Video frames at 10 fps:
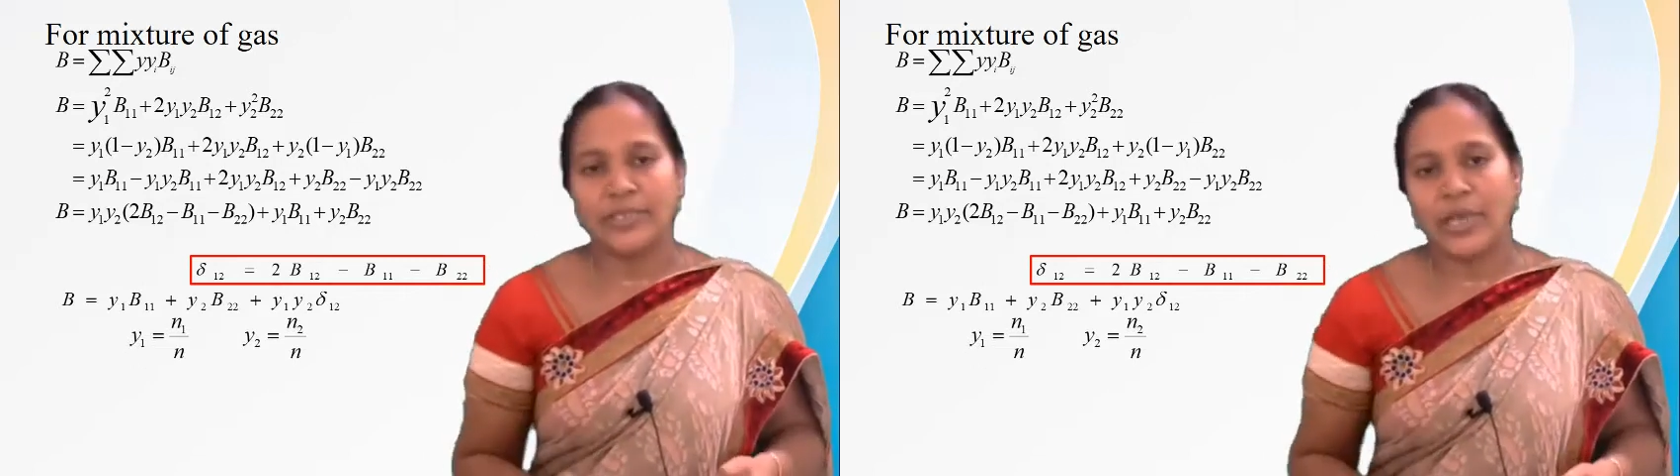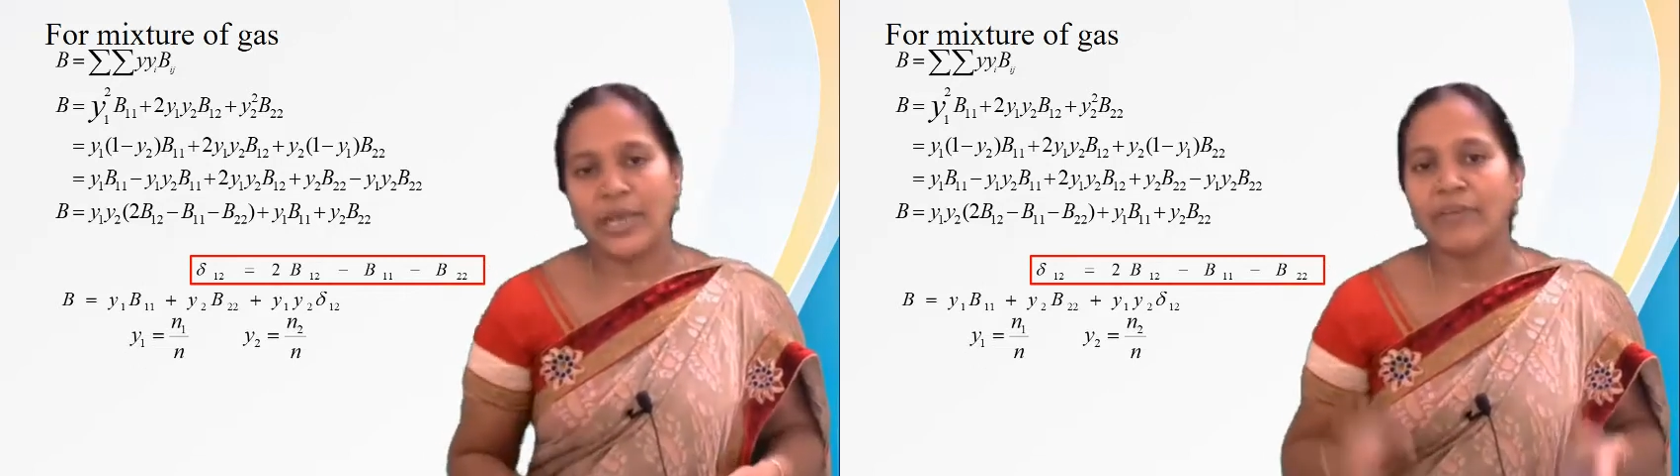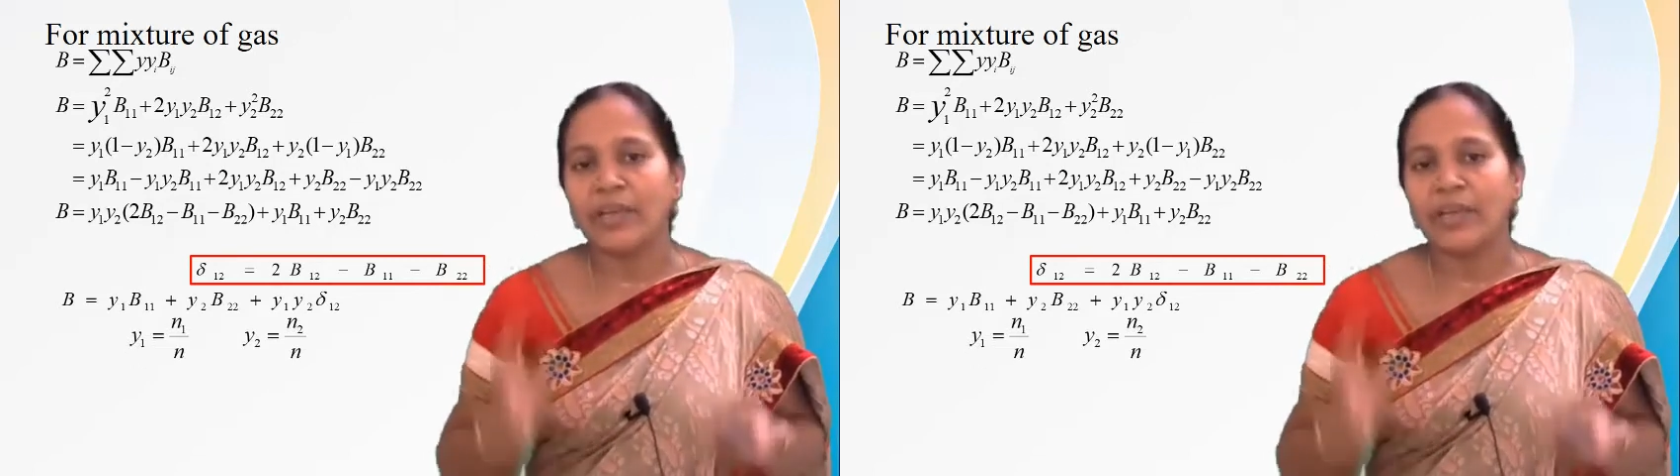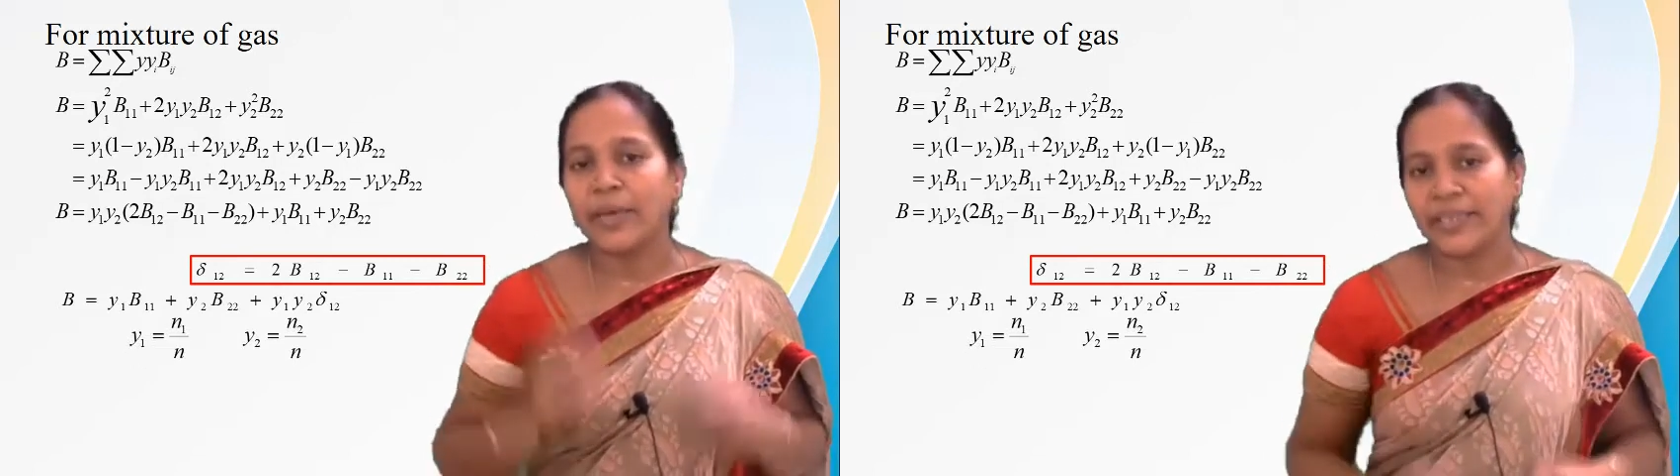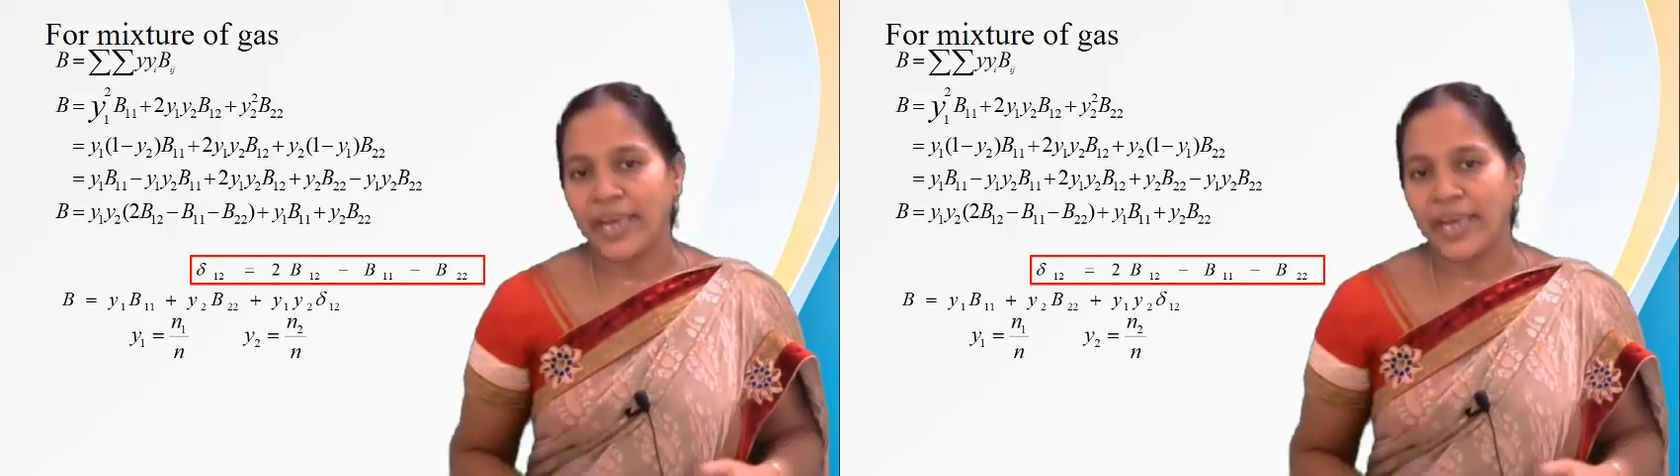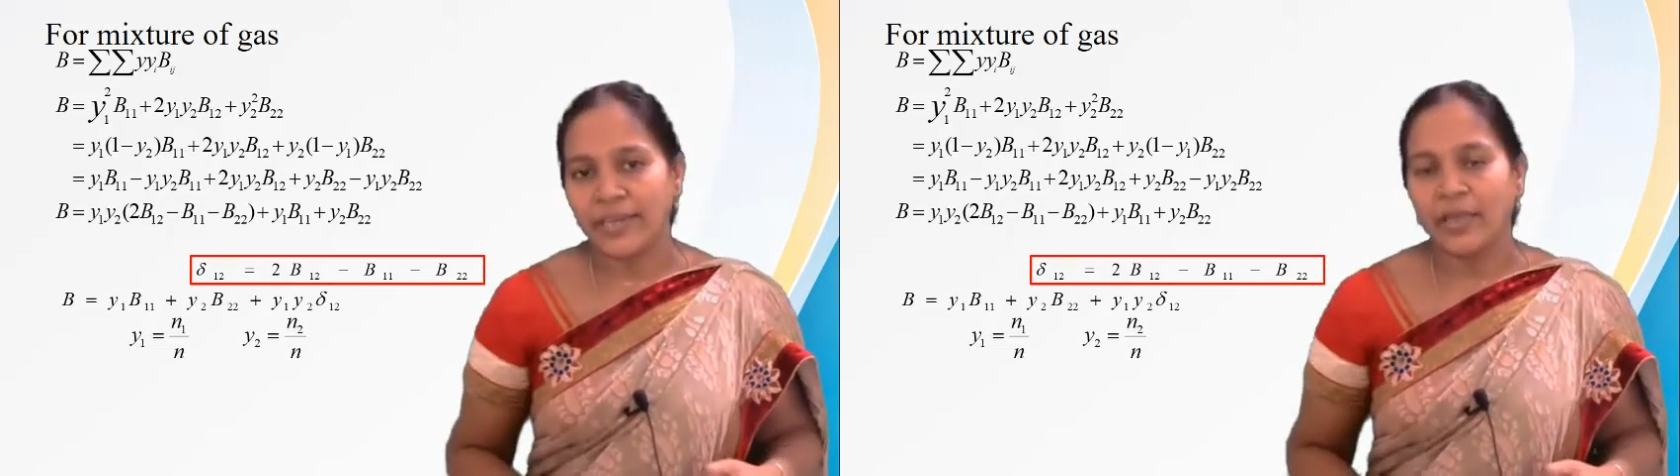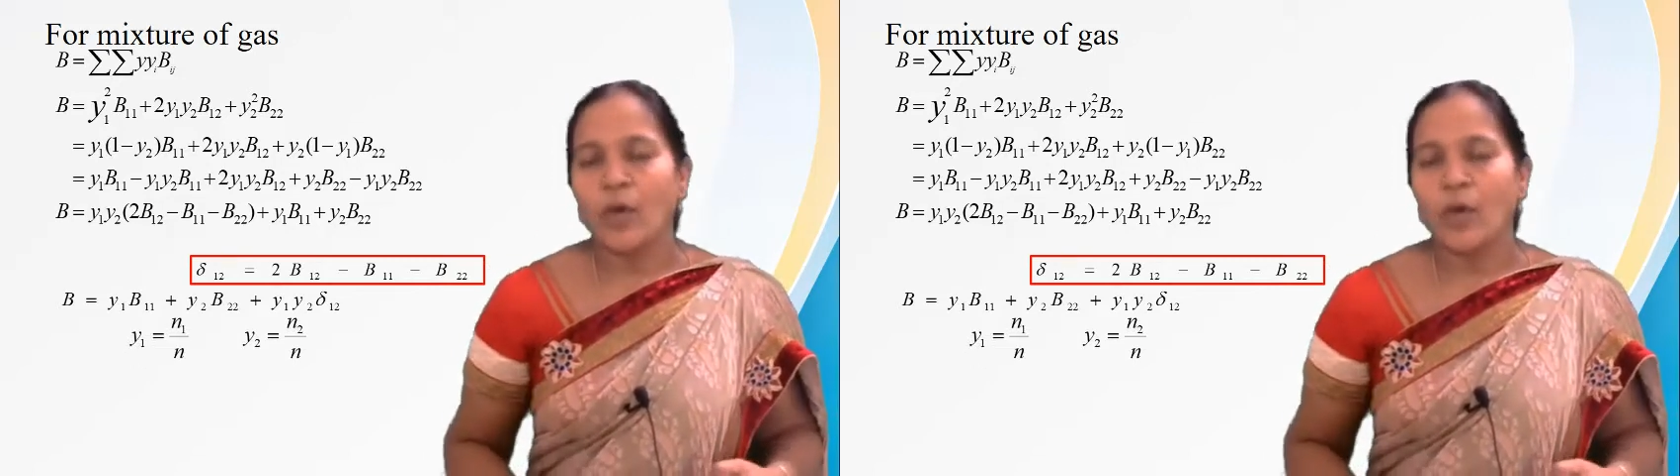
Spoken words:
to N1 by N.